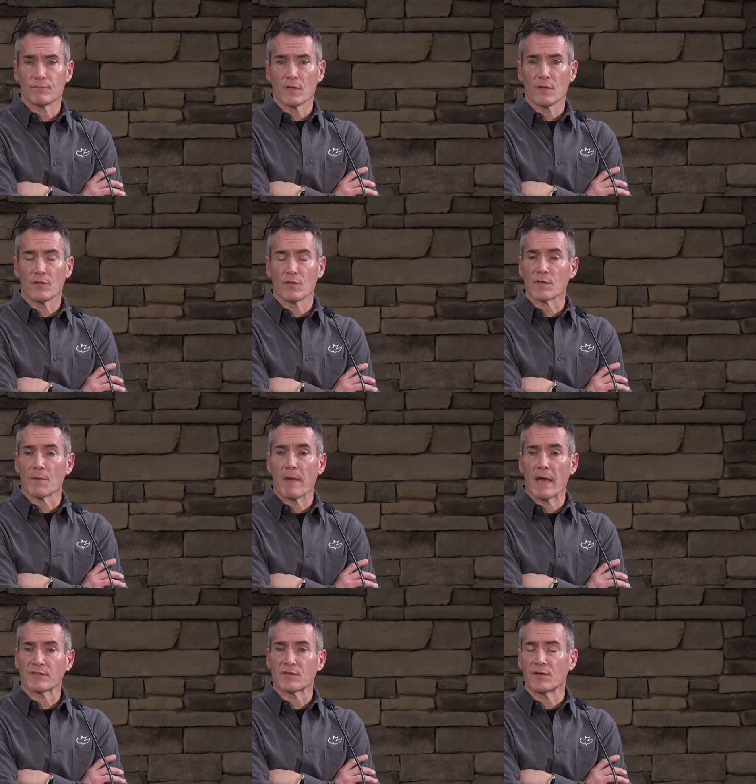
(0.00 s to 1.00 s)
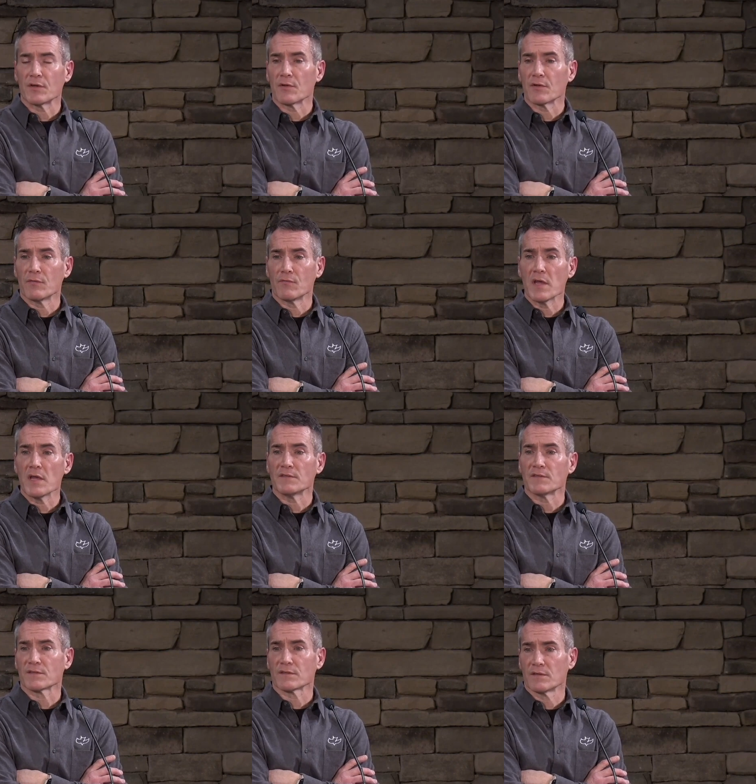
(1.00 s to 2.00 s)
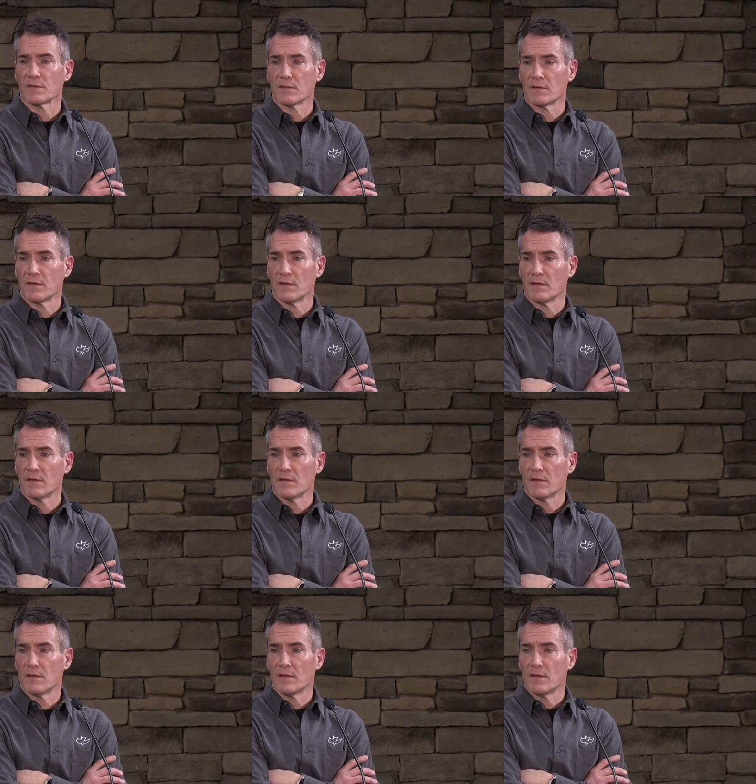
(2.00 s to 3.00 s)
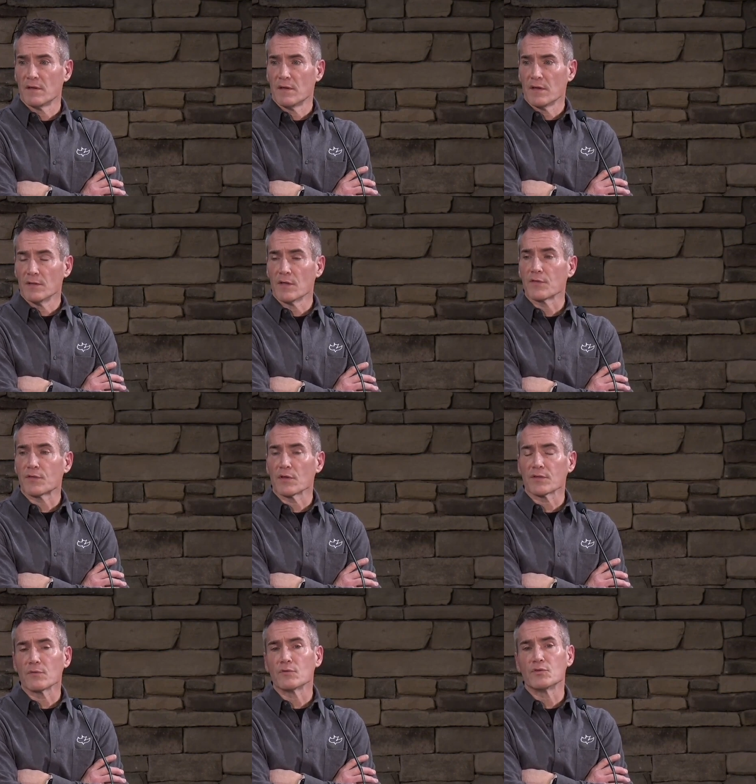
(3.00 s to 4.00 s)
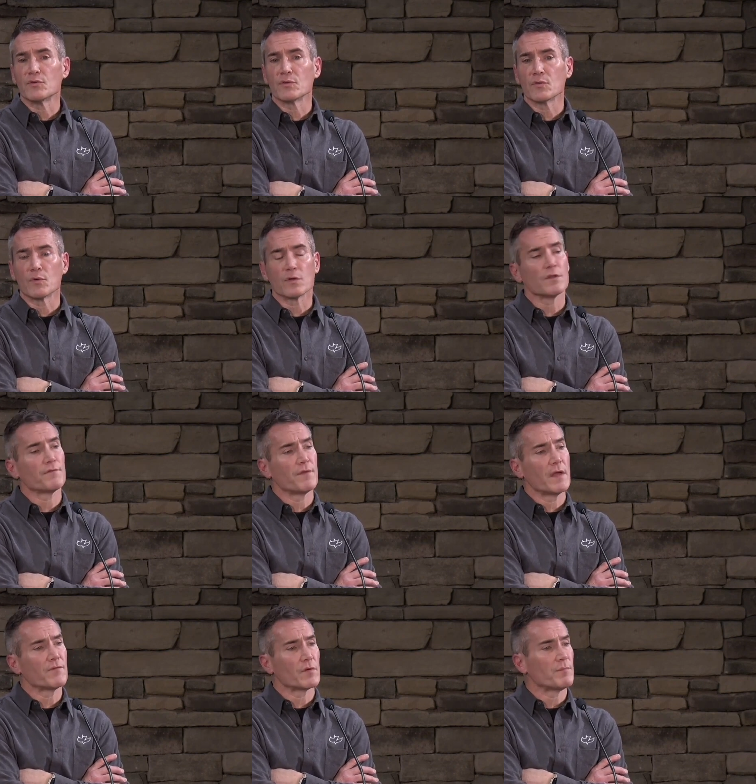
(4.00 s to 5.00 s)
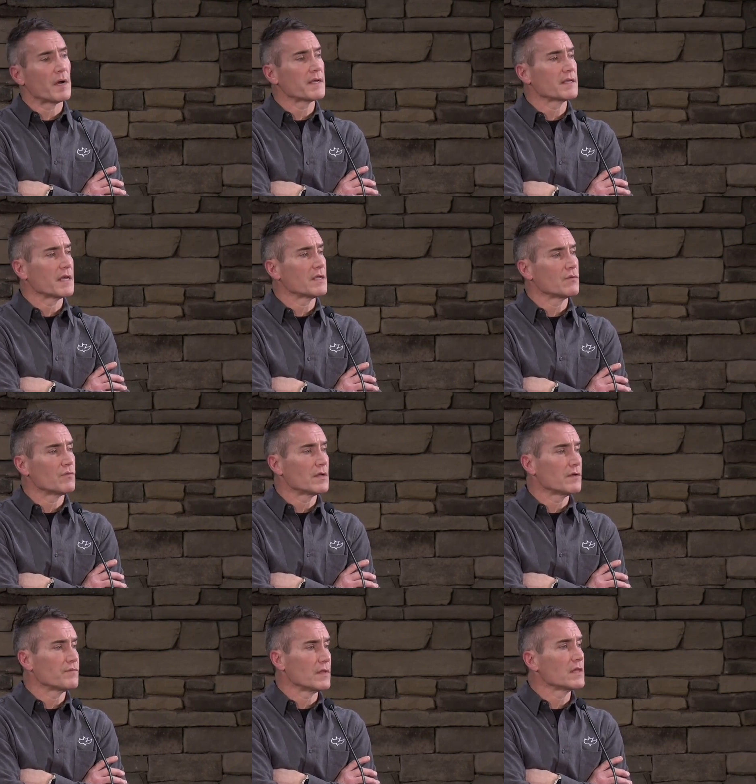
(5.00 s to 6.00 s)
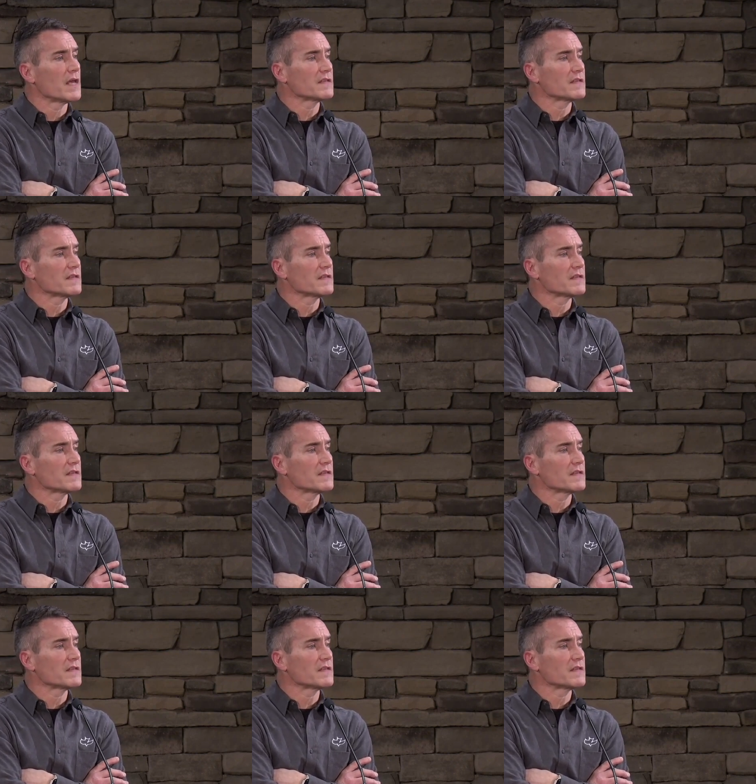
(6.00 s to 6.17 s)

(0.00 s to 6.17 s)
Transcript: There's a master Aryan race. And they thought they were doing the world a favor by getting rid of the less